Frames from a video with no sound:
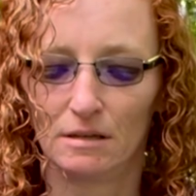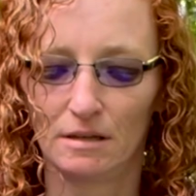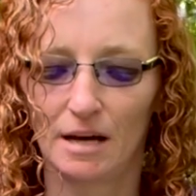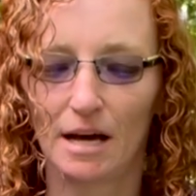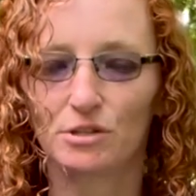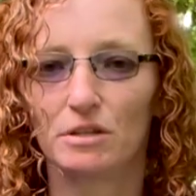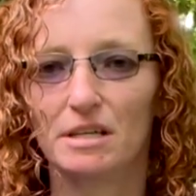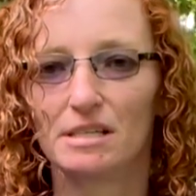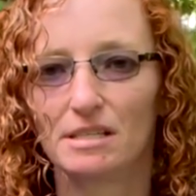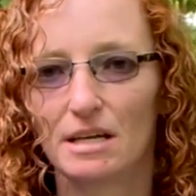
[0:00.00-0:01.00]
actually
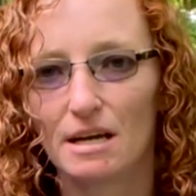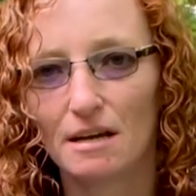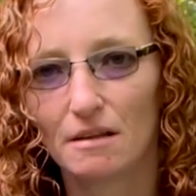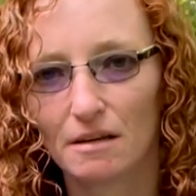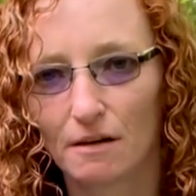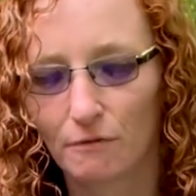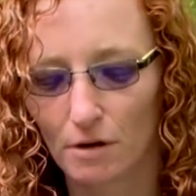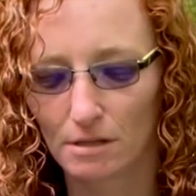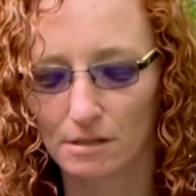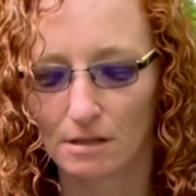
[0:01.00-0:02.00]
see the
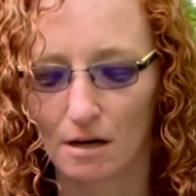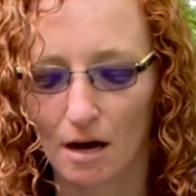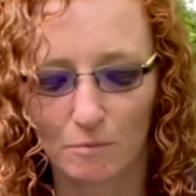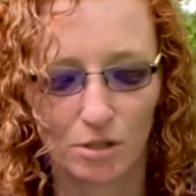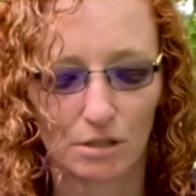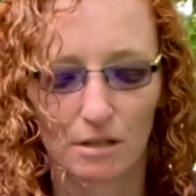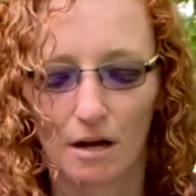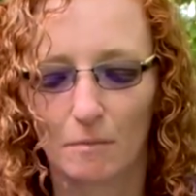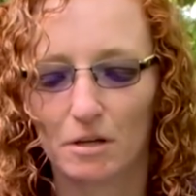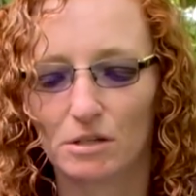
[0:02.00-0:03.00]
difference, I'm
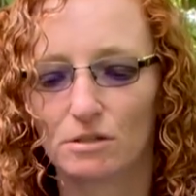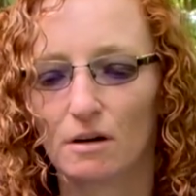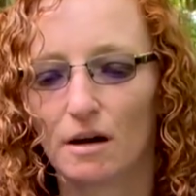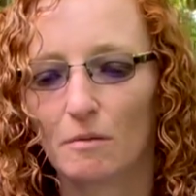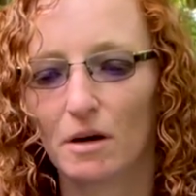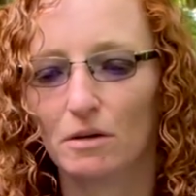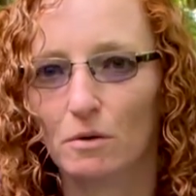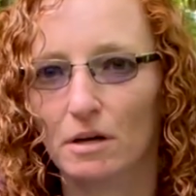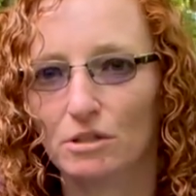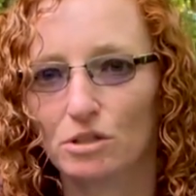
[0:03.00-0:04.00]
gonna start out by
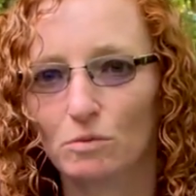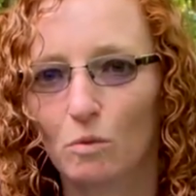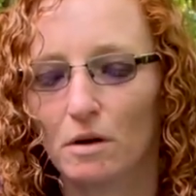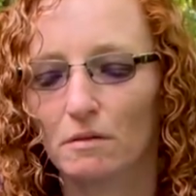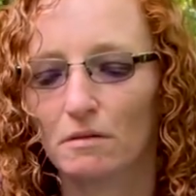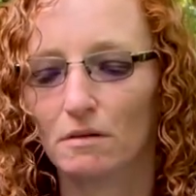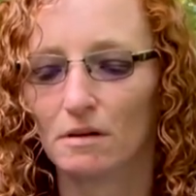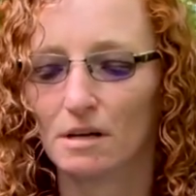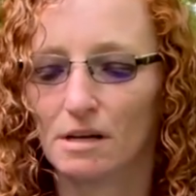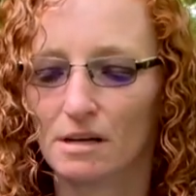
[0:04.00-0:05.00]
doing just one
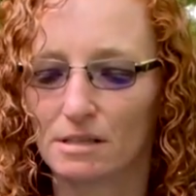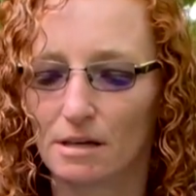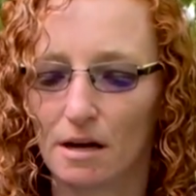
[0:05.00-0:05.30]
side of